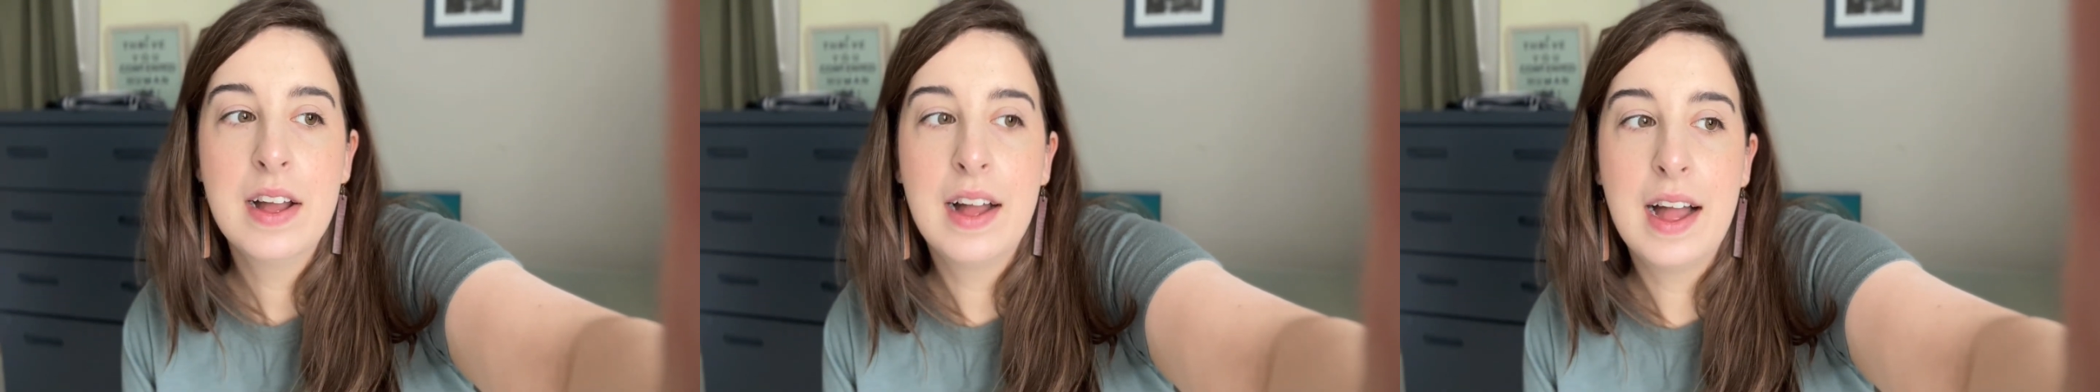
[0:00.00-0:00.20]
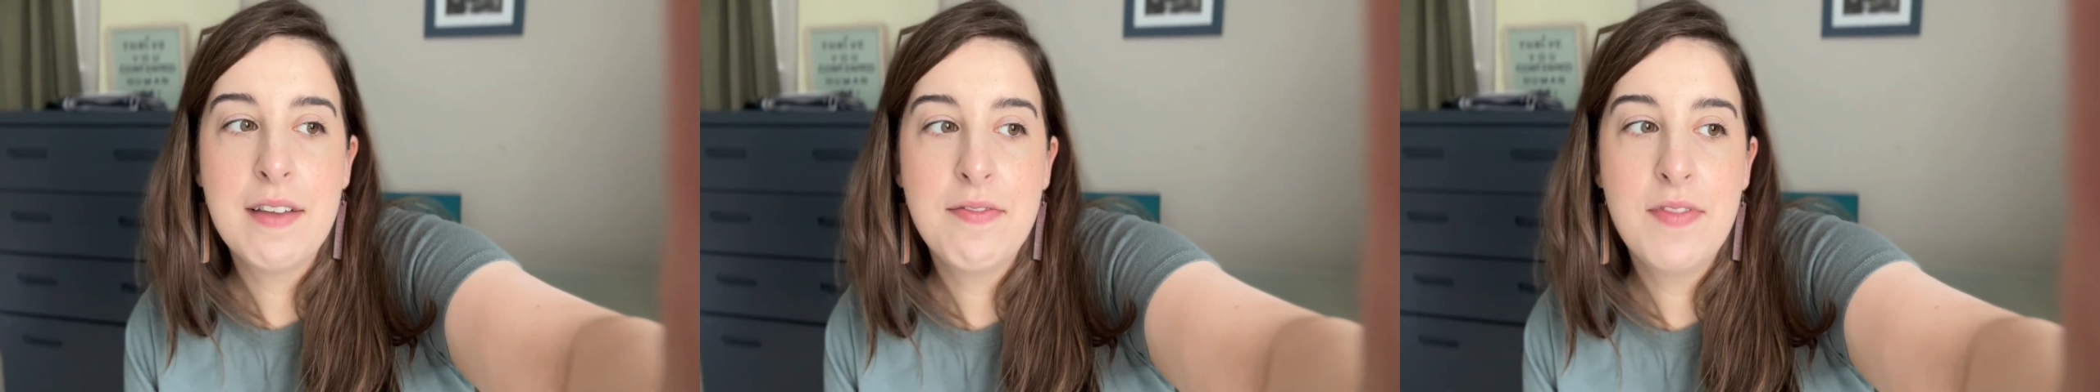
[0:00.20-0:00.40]

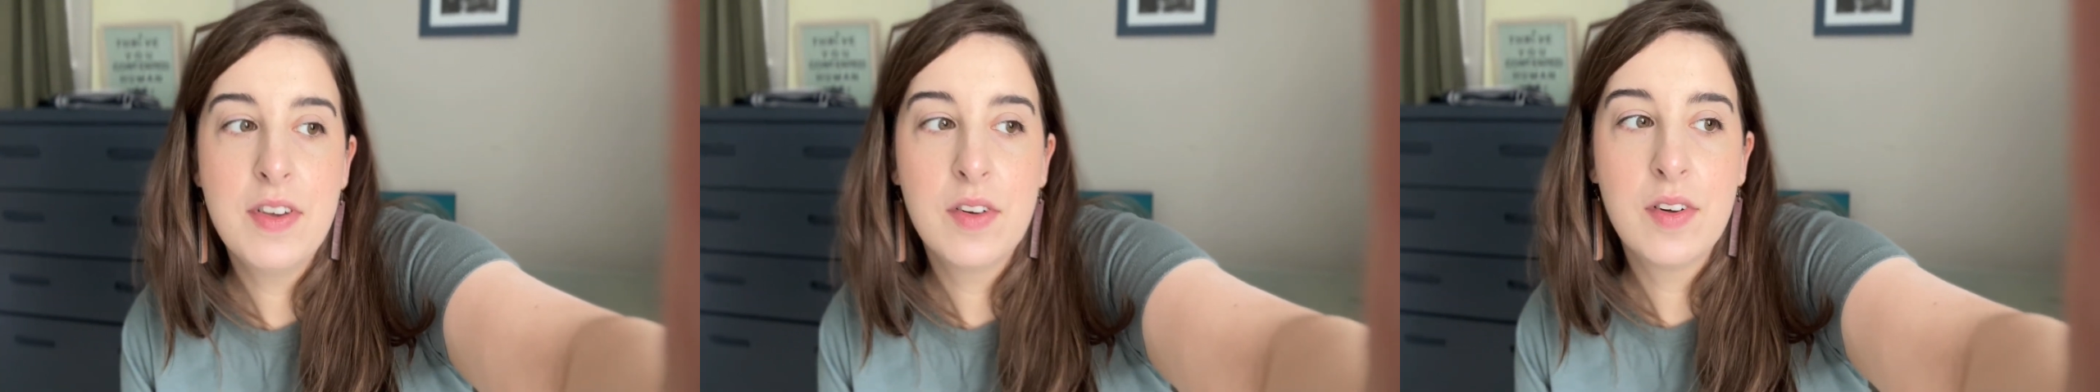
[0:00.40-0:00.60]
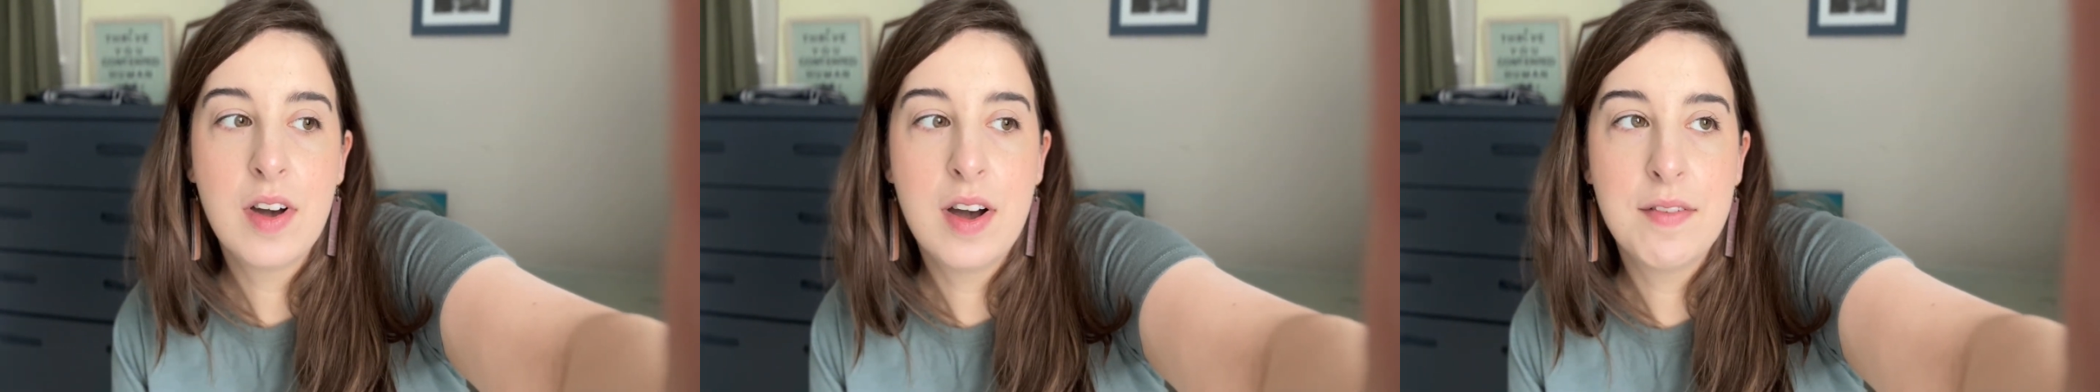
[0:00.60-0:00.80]
I
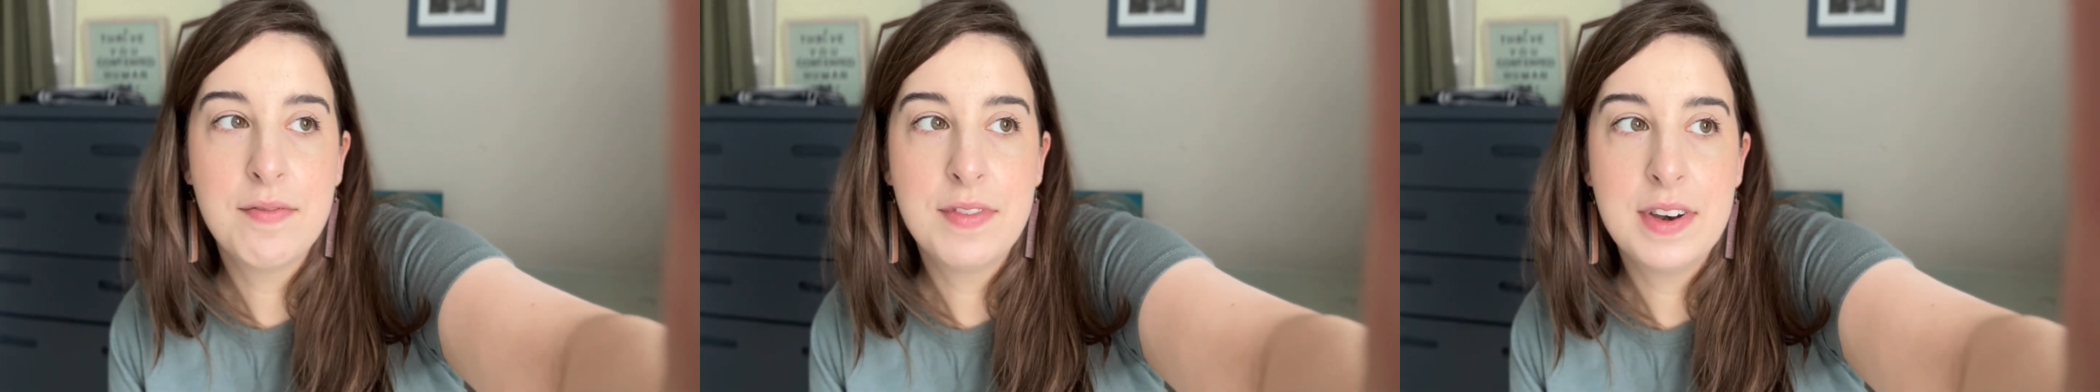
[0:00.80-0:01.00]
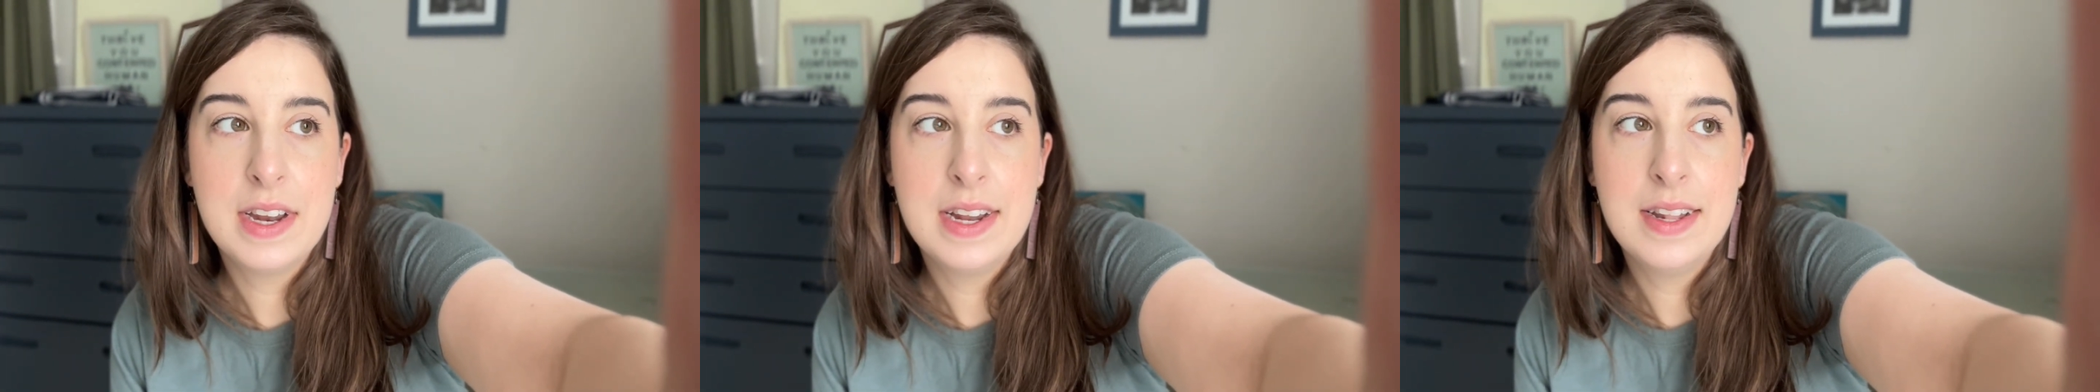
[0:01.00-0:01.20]
feel
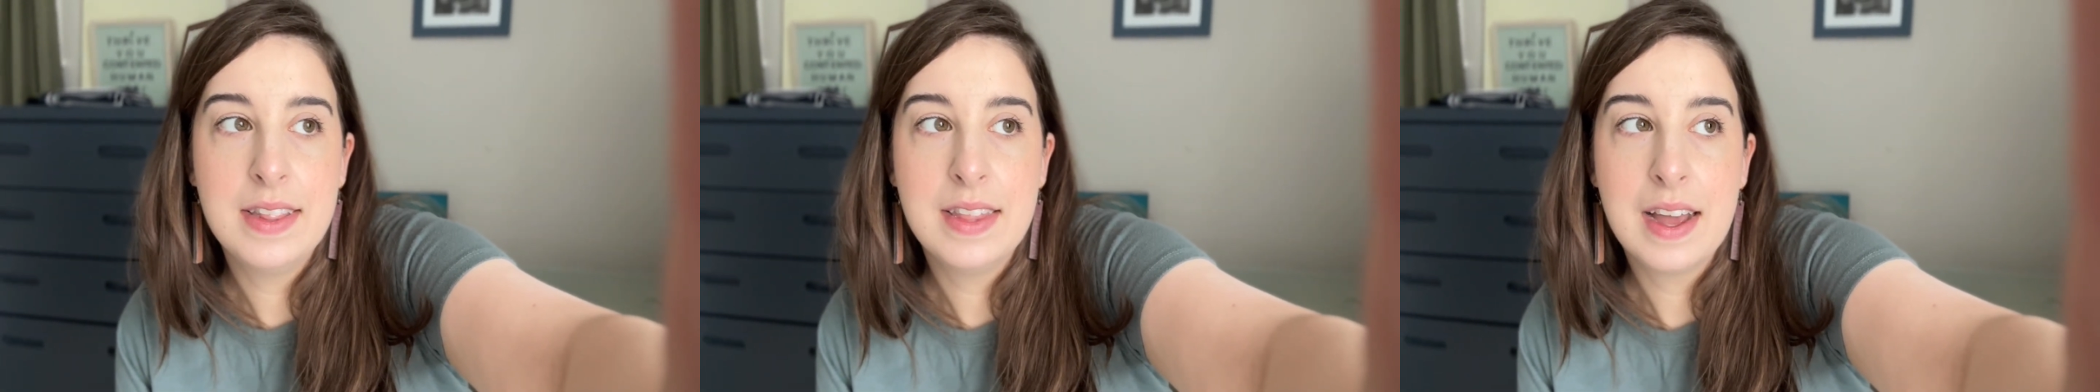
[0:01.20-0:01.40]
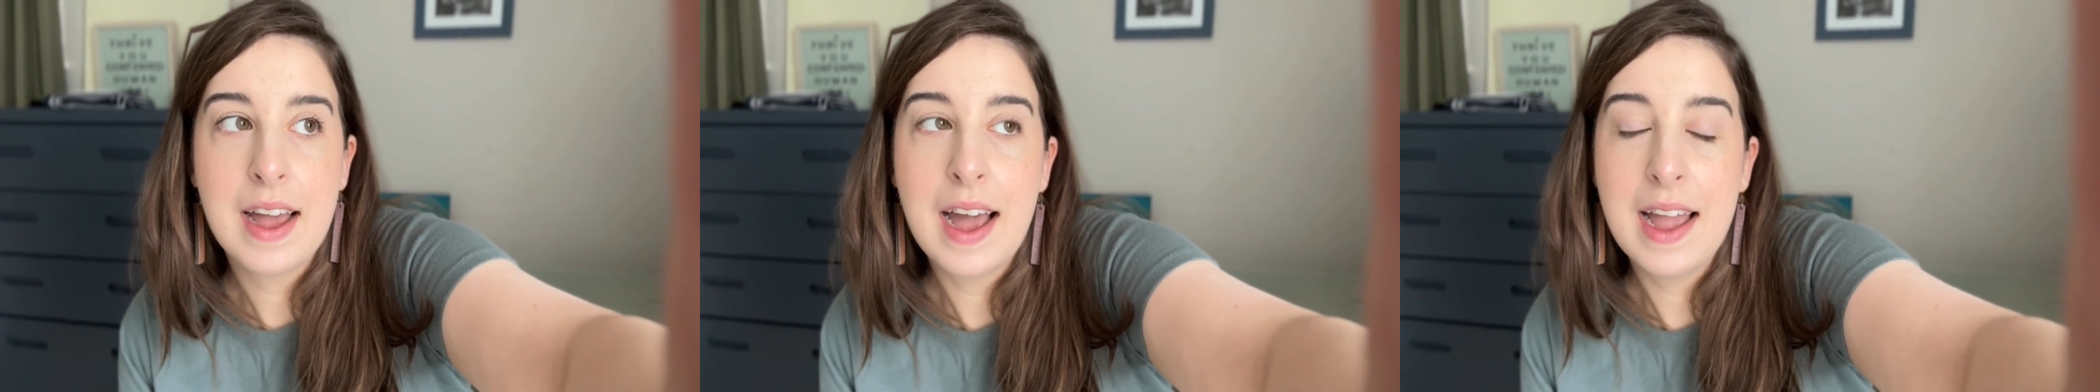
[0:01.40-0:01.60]
confident that